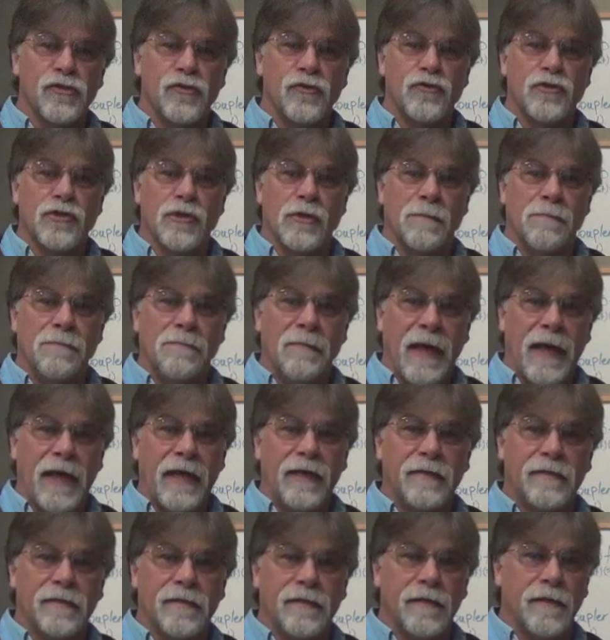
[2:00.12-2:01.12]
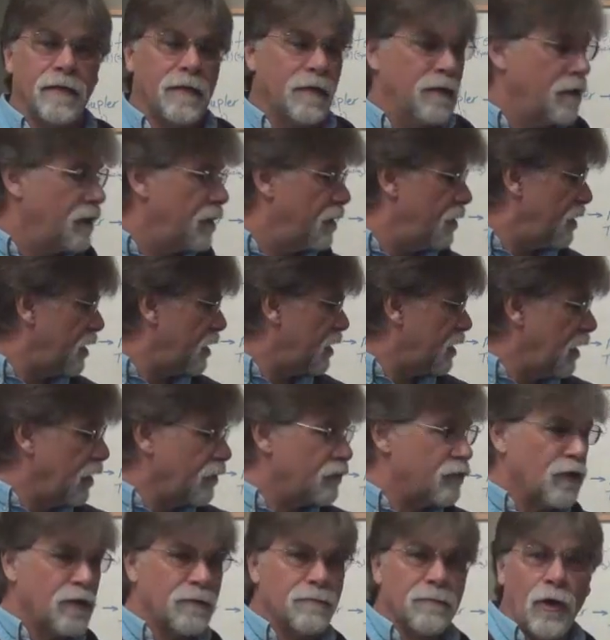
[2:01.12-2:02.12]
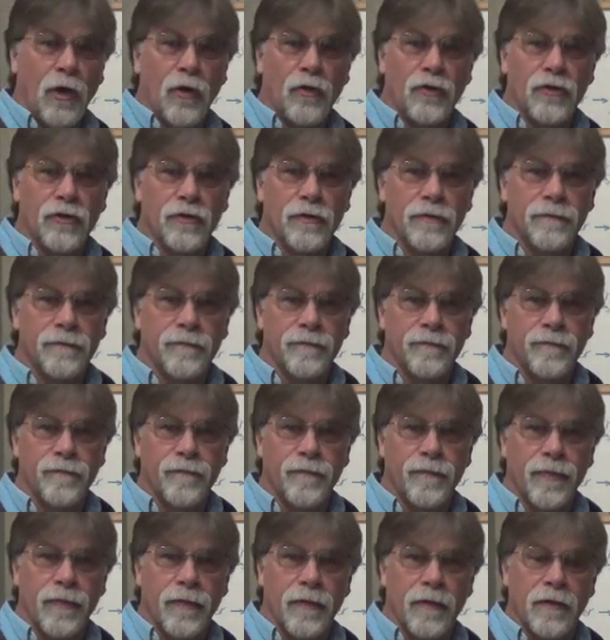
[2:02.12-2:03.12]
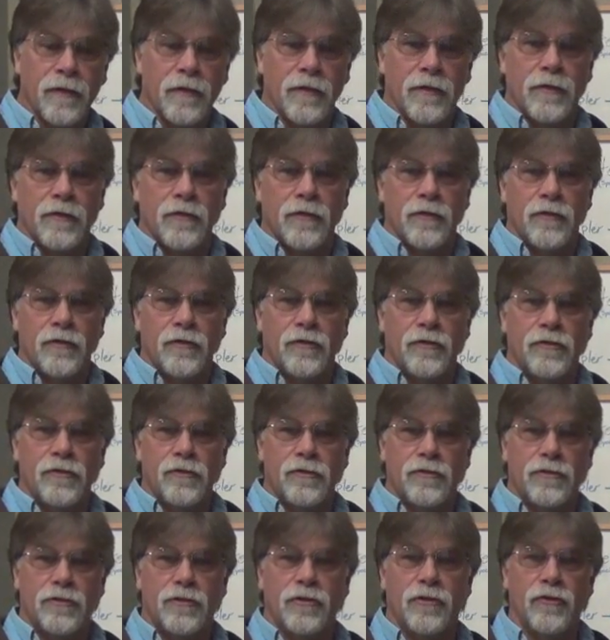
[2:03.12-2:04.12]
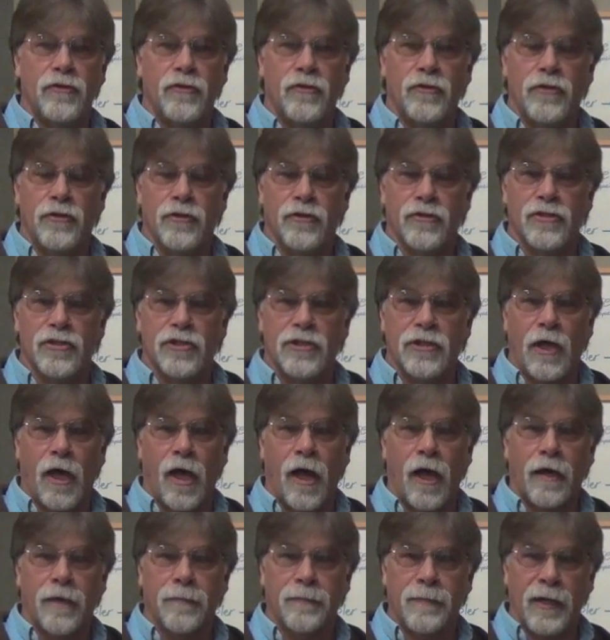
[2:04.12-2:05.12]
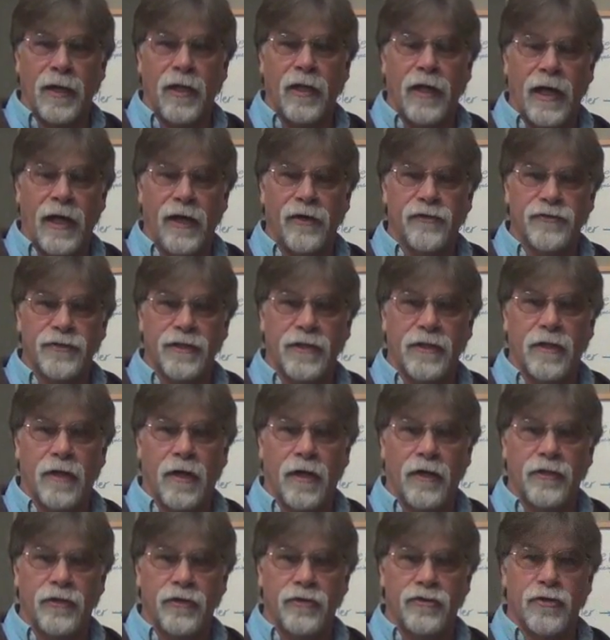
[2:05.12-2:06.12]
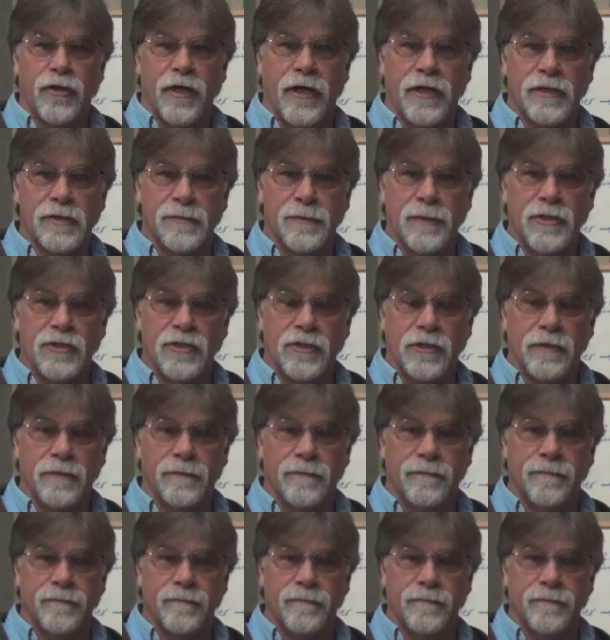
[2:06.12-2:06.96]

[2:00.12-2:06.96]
you to mate the electric motor to your stock bell housing on your transmission.